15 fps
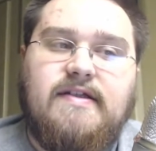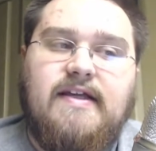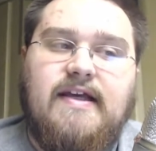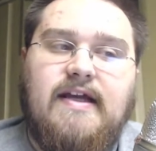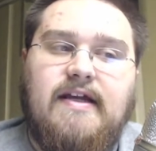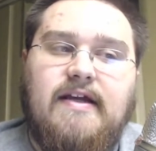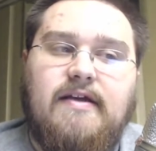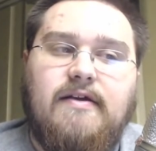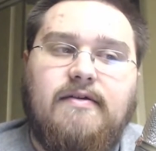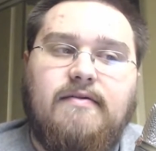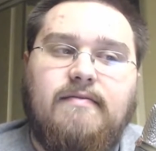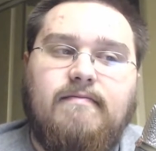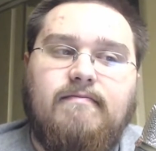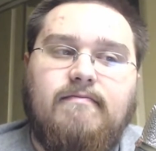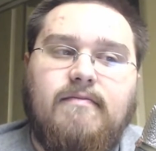getting
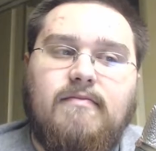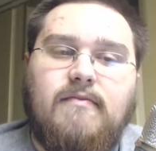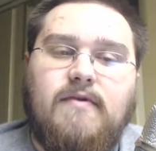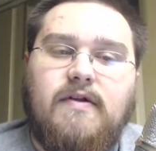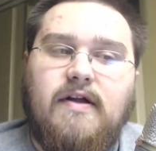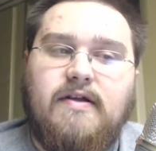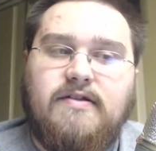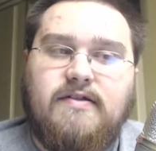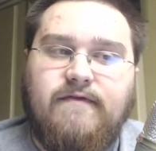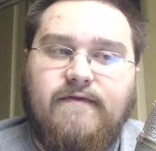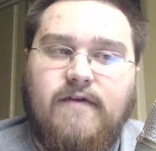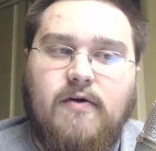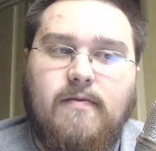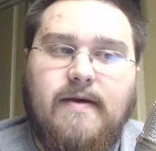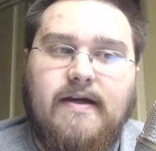
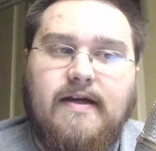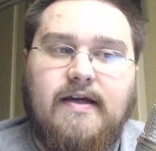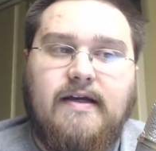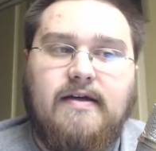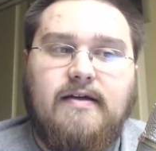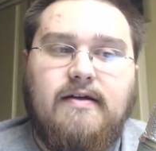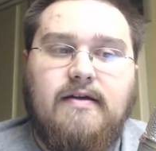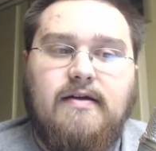claustrophobic,